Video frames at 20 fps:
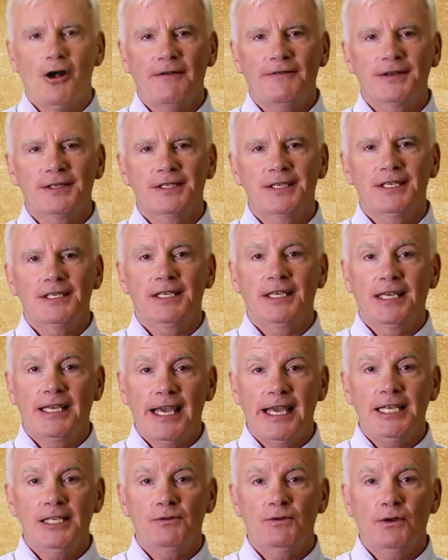offices in
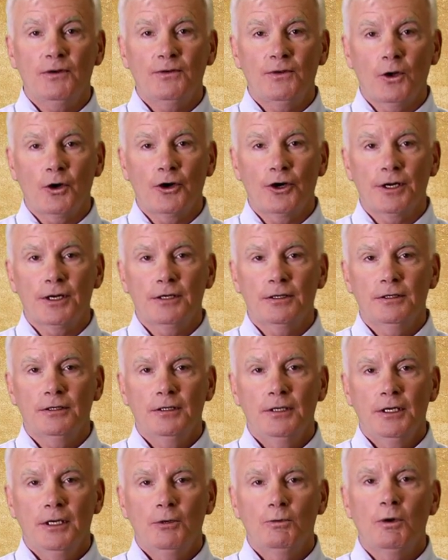Gainesville, Florida,
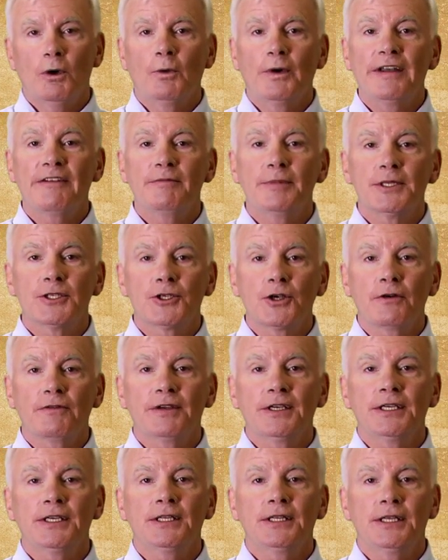where we have been
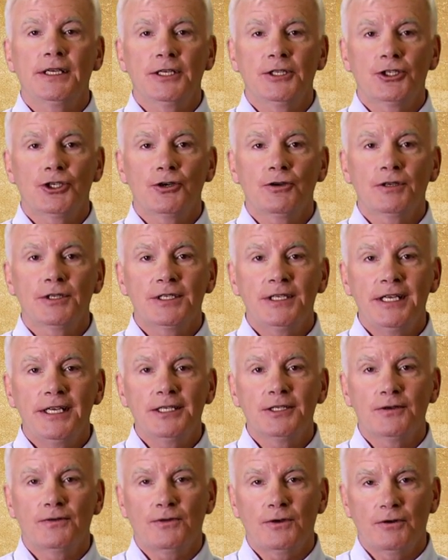serving the insurance
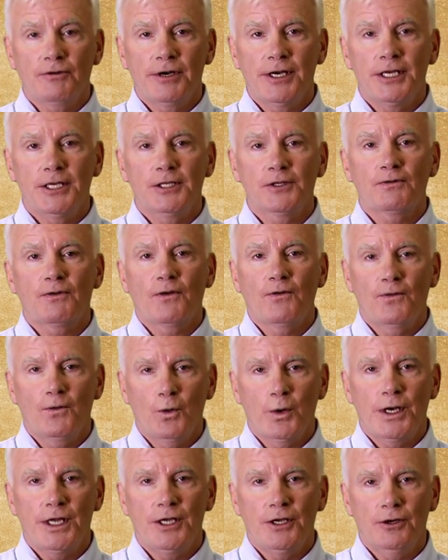needs of Floridians for
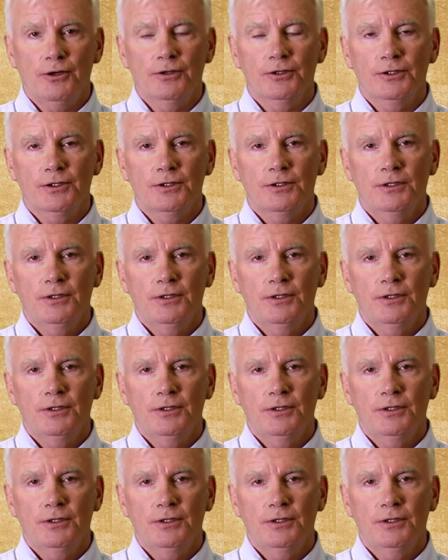40 years.